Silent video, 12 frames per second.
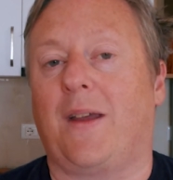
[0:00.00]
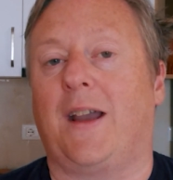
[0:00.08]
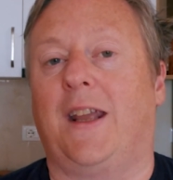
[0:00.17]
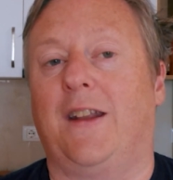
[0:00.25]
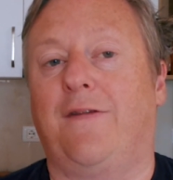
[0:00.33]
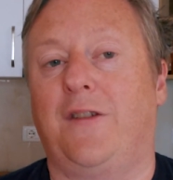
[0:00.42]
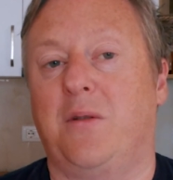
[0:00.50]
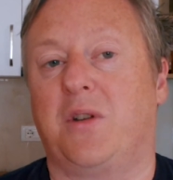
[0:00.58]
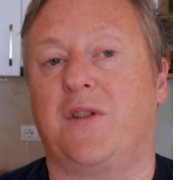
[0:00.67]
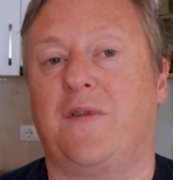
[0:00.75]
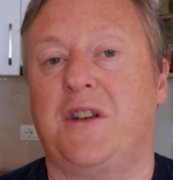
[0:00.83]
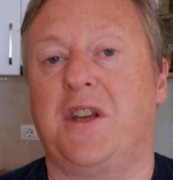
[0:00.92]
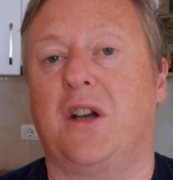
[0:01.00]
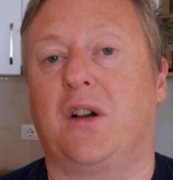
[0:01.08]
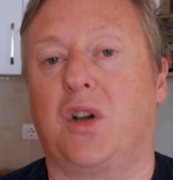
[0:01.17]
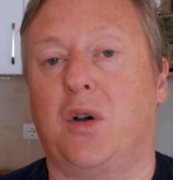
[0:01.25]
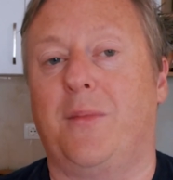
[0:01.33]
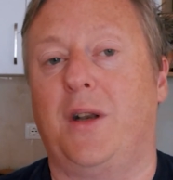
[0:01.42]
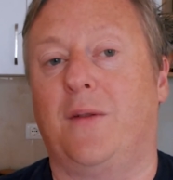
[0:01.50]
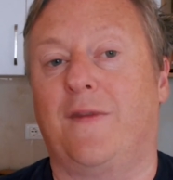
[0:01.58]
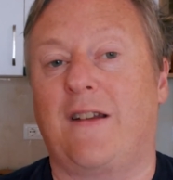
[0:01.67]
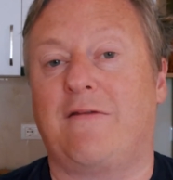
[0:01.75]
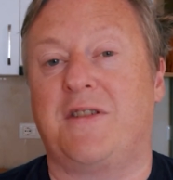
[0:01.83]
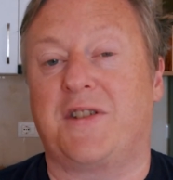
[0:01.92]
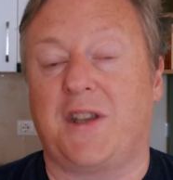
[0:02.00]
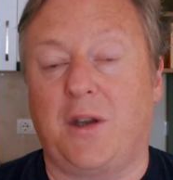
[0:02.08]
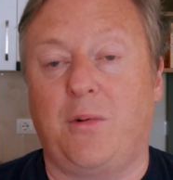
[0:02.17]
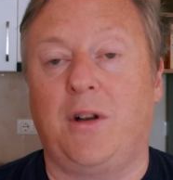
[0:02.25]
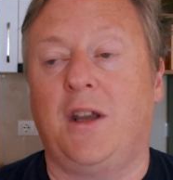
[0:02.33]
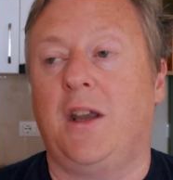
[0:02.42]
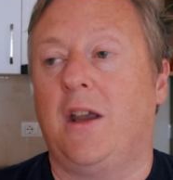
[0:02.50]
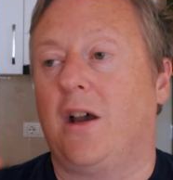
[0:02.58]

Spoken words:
that in a future video coming up very soon.